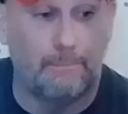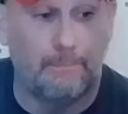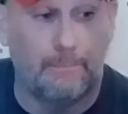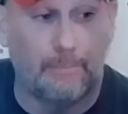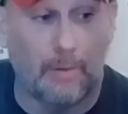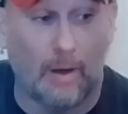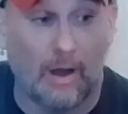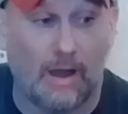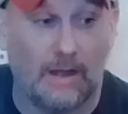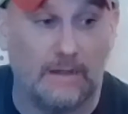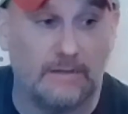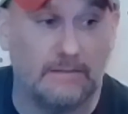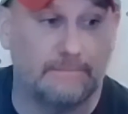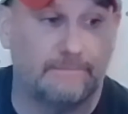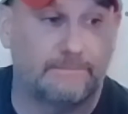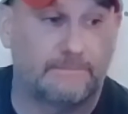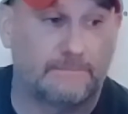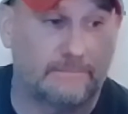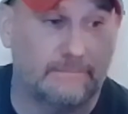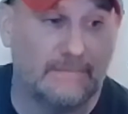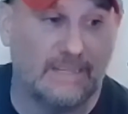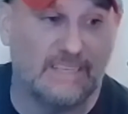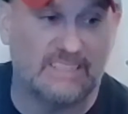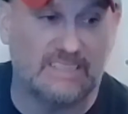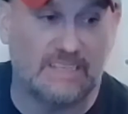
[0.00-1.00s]
But
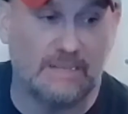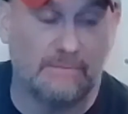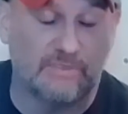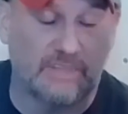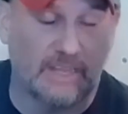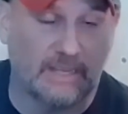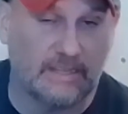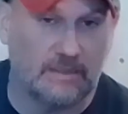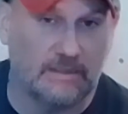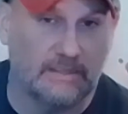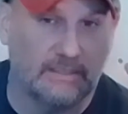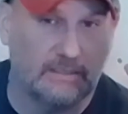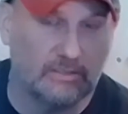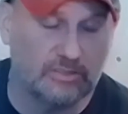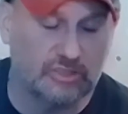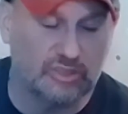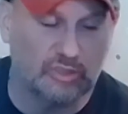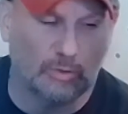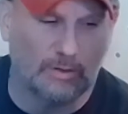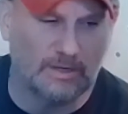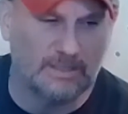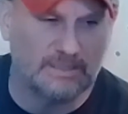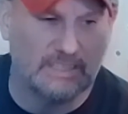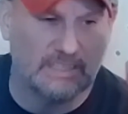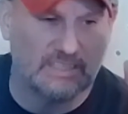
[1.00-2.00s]
it seems like a little
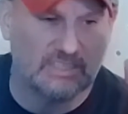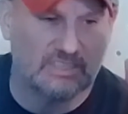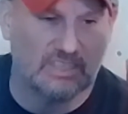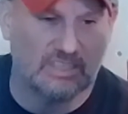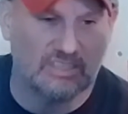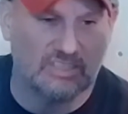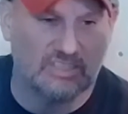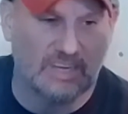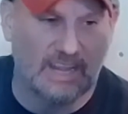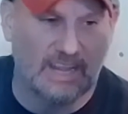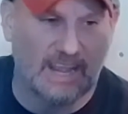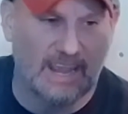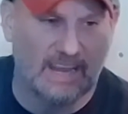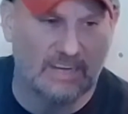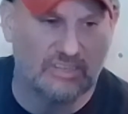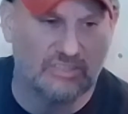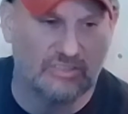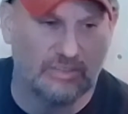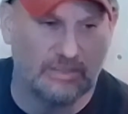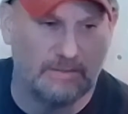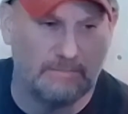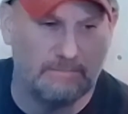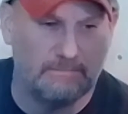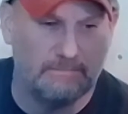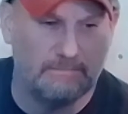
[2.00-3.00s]
short distance to
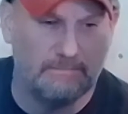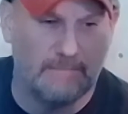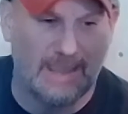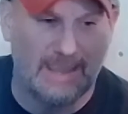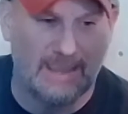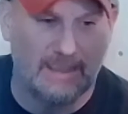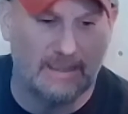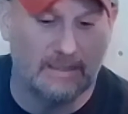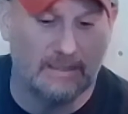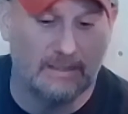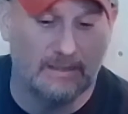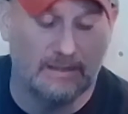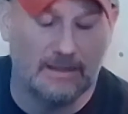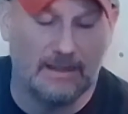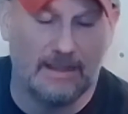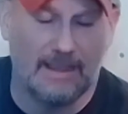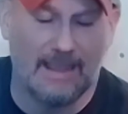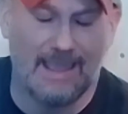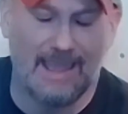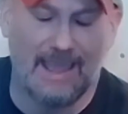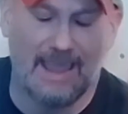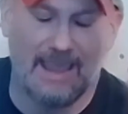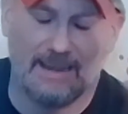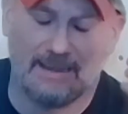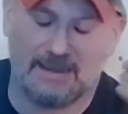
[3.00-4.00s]
actually make
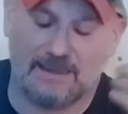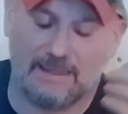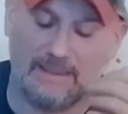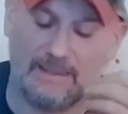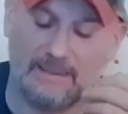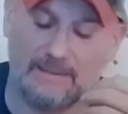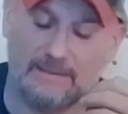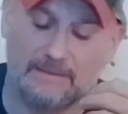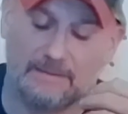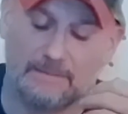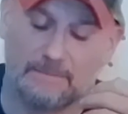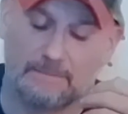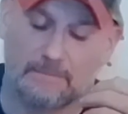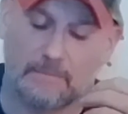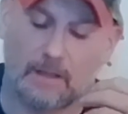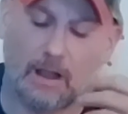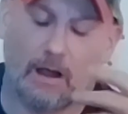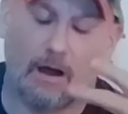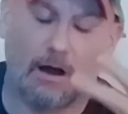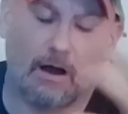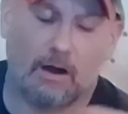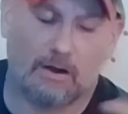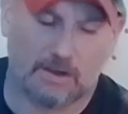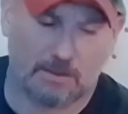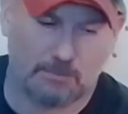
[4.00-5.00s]
any
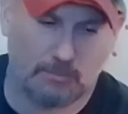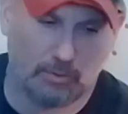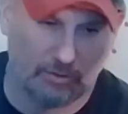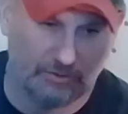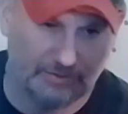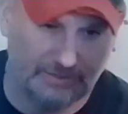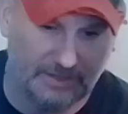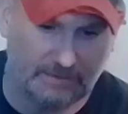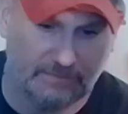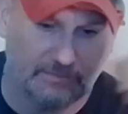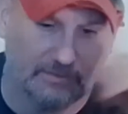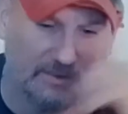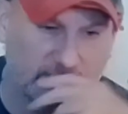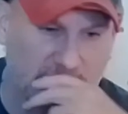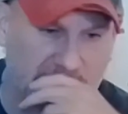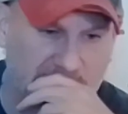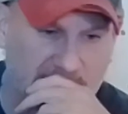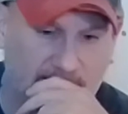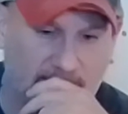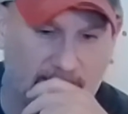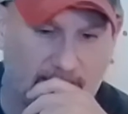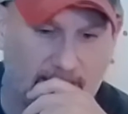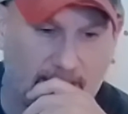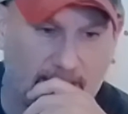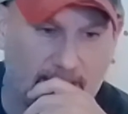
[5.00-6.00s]
audible
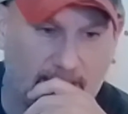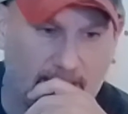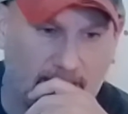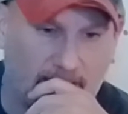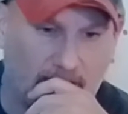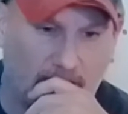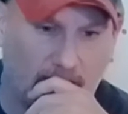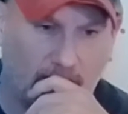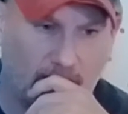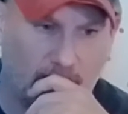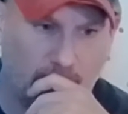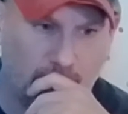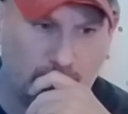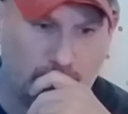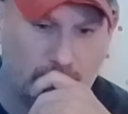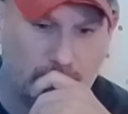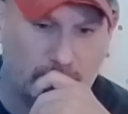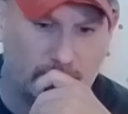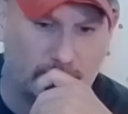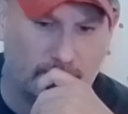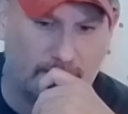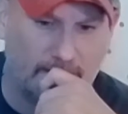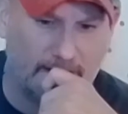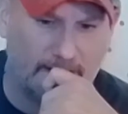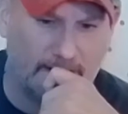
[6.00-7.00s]
difference
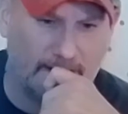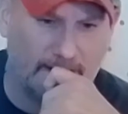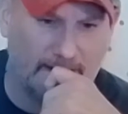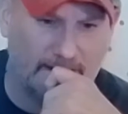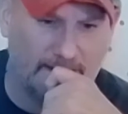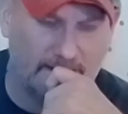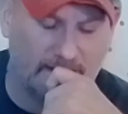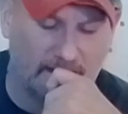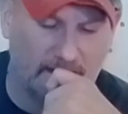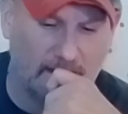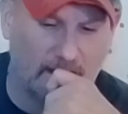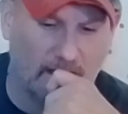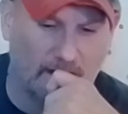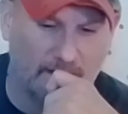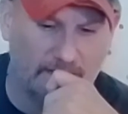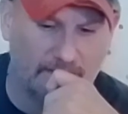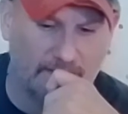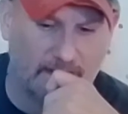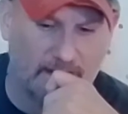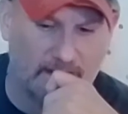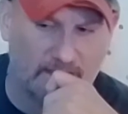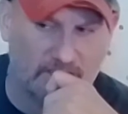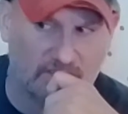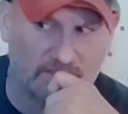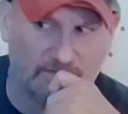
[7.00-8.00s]
in a
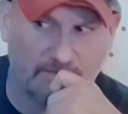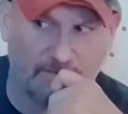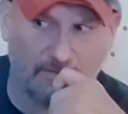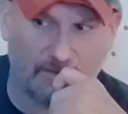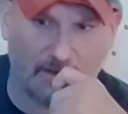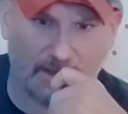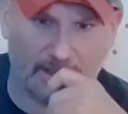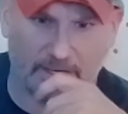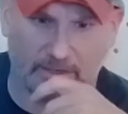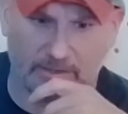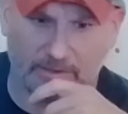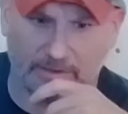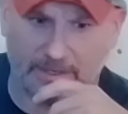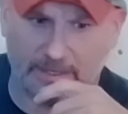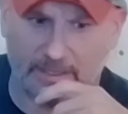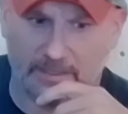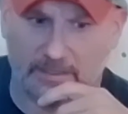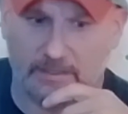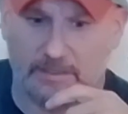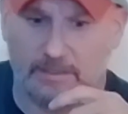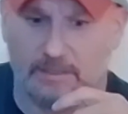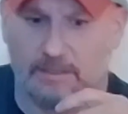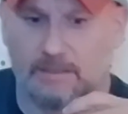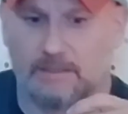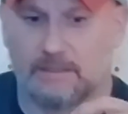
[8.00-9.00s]
gun that's
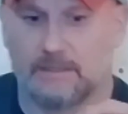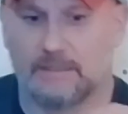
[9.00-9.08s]
firing